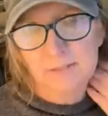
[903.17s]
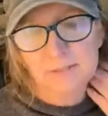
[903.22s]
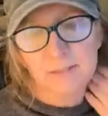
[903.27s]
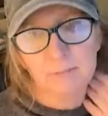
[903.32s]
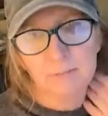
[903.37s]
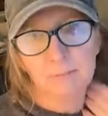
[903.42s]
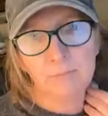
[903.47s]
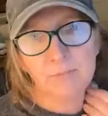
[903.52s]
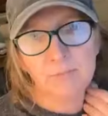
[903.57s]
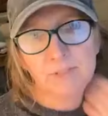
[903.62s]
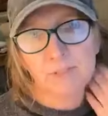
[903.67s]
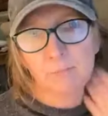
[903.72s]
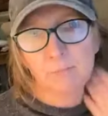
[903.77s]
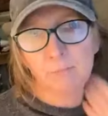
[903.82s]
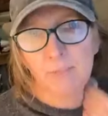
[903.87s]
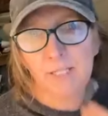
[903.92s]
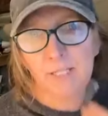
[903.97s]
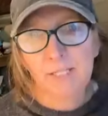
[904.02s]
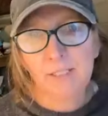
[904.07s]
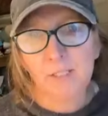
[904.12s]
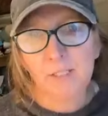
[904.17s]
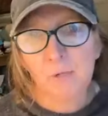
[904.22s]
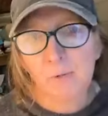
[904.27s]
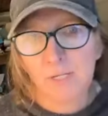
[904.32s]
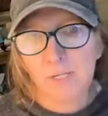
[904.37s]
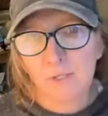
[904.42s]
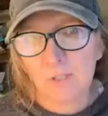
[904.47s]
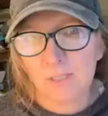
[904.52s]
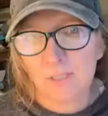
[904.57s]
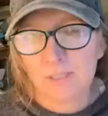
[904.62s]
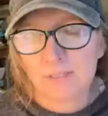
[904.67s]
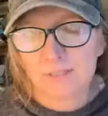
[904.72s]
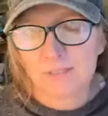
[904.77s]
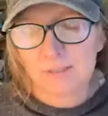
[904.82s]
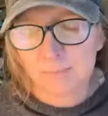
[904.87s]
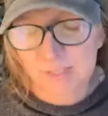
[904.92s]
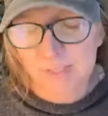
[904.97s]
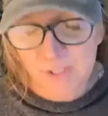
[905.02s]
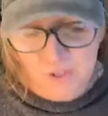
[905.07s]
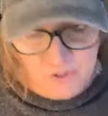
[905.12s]
some pain going on and
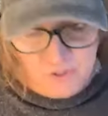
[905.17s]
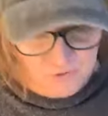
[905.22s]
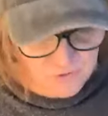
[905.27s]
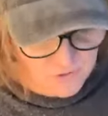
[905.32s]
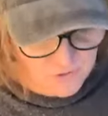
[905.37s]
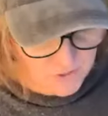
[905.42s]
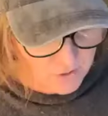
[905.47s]
some issues.